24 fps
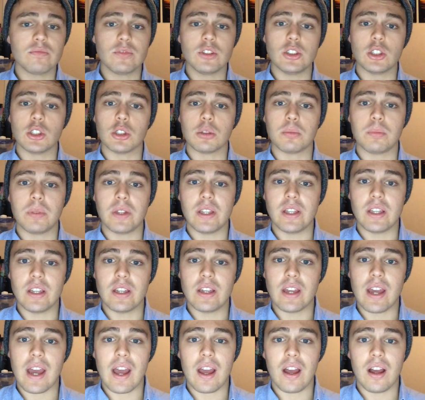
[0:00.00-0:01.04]
You'll
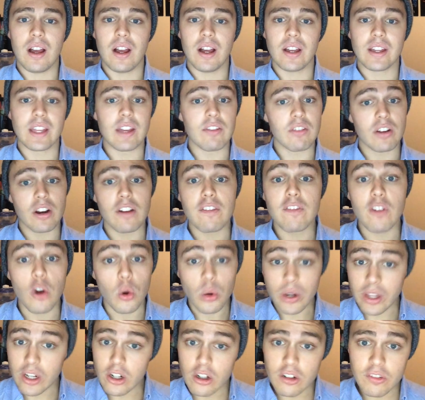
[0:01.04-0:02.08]
be given a
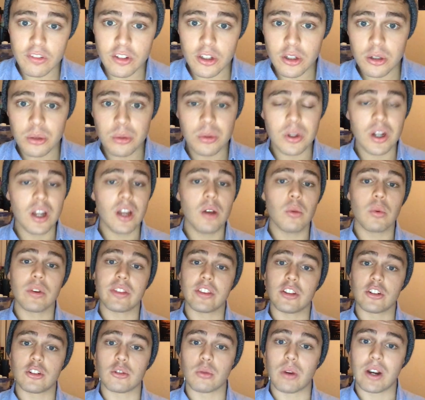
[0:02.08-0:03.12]
phone interview
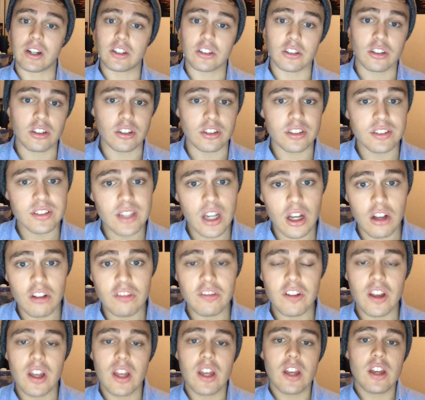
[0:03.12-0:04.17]
with the director
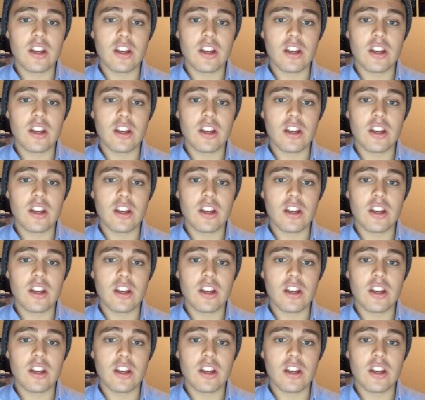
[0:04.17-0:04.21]
herself.